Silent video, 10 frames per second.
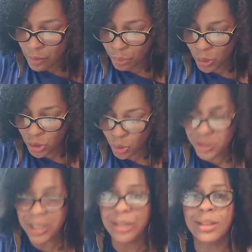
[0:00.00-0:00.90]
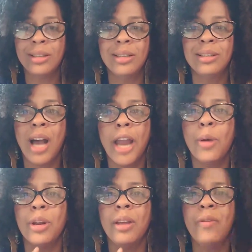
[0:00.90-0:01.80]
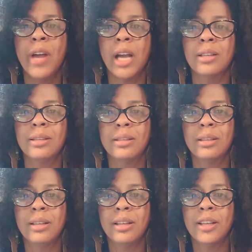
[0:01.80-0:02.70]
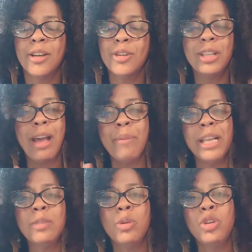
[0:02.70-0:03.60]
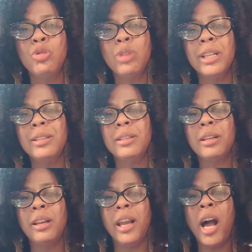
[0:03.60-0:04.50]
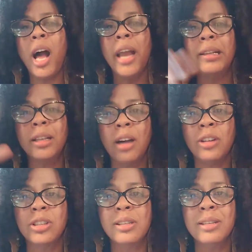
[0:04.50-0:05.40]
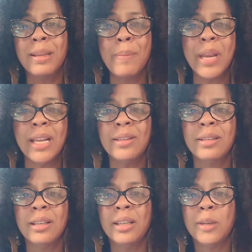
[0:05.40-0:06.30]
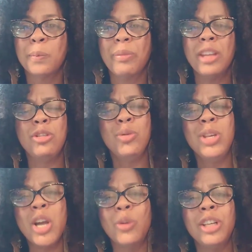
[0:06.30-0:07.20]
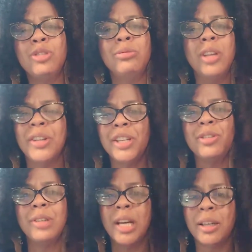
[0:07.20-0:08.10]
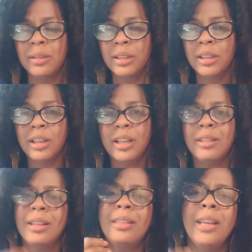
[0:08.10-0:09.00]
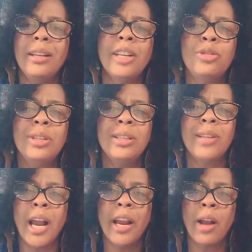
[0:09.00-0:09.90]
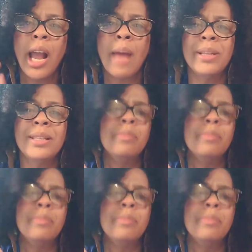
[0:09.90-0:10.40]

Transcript: producing the desired effect. So that means when you transition high in the consciousness and peace, and you know that you know that you know, the thing that you desire happens